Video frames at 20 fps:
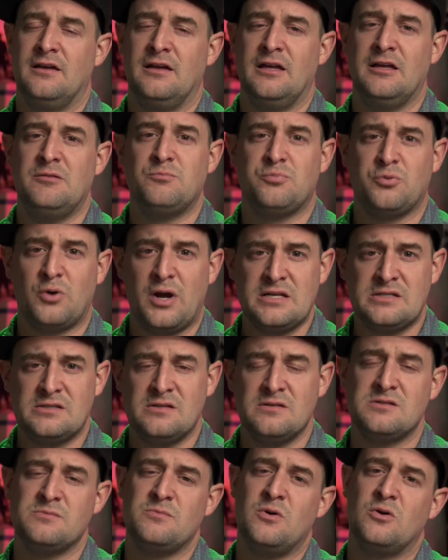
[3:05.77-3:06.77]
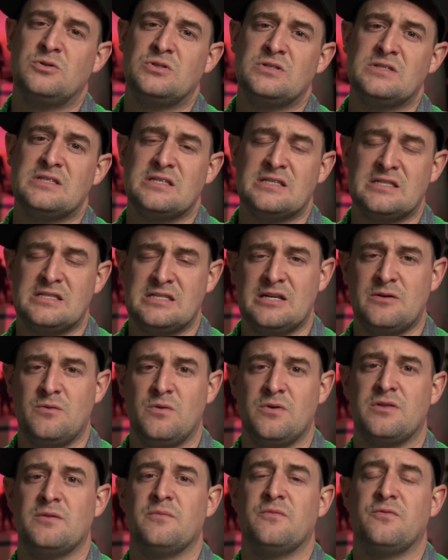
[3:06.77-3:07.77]
Embrace those emotions and sit
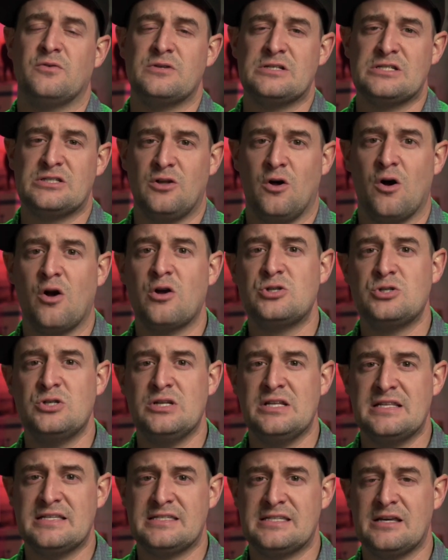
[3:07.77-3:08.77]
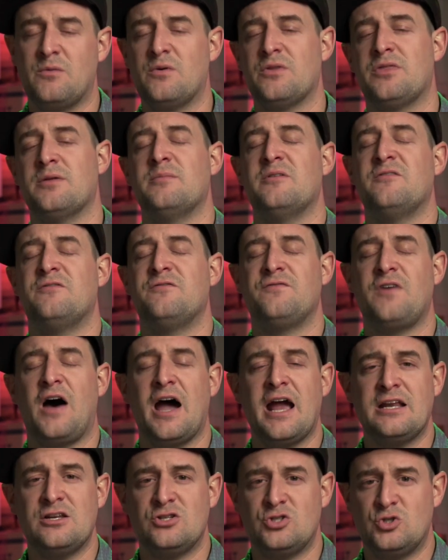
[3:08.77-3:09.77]
with them for as long as you need to sit with them and
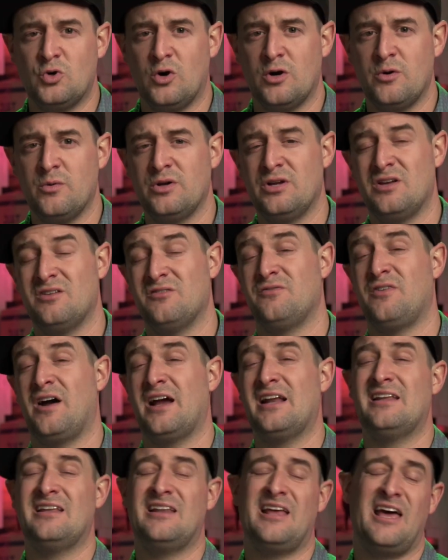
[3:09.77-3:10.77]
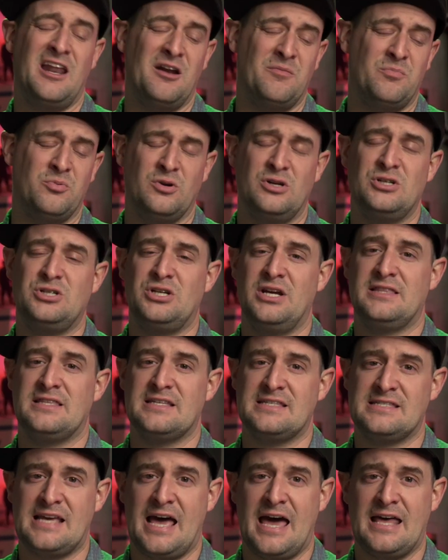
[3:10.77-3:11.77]
find joy where you can find it and appreciate the
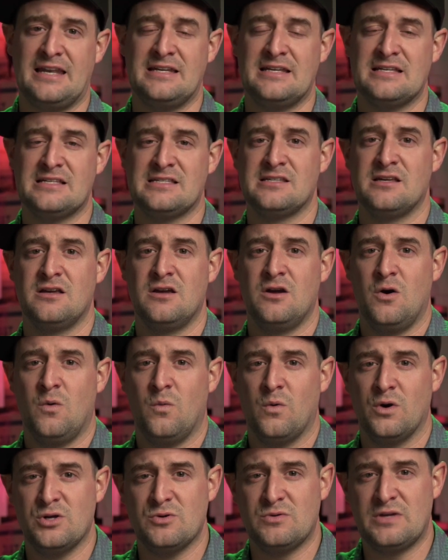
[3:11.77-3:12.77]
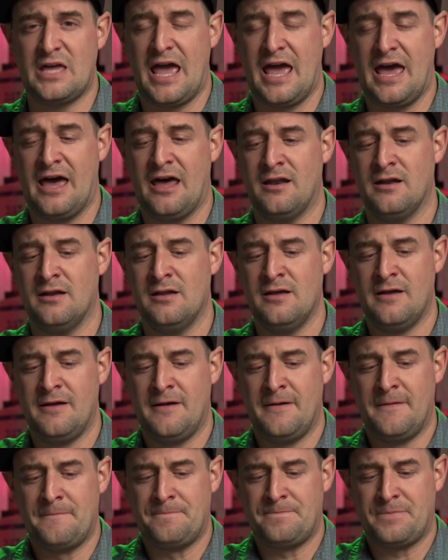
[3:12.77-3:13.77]
sadness where you can.
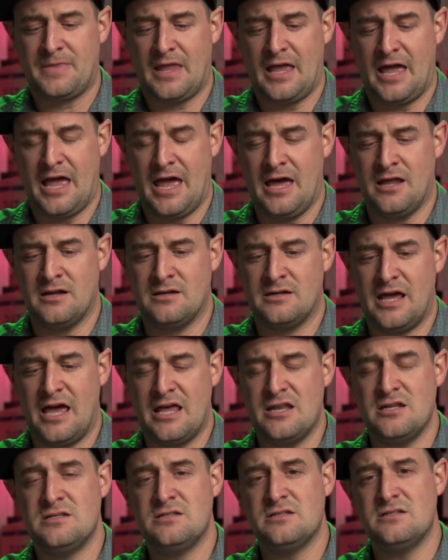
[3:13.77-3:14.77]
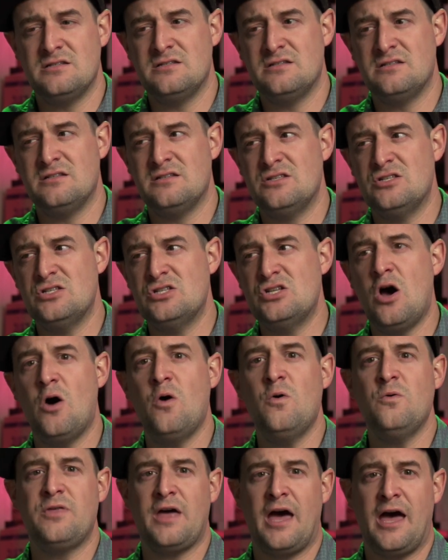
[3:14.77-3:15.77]
And and
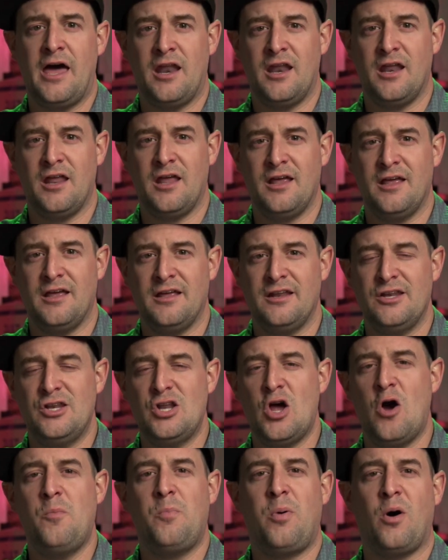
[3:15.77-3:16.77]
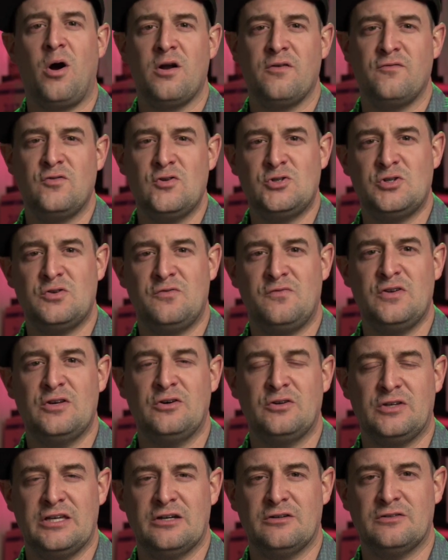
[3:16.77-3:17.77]
know that no part of you should
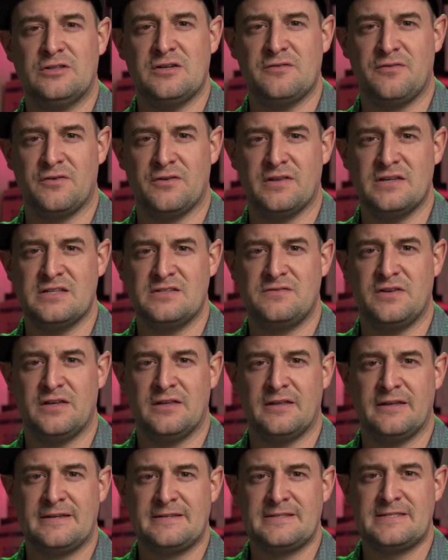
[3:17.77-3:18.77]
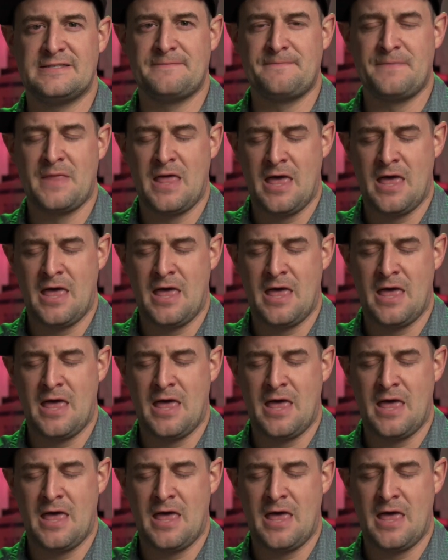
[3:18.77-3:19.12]
feel guilty for these feelings.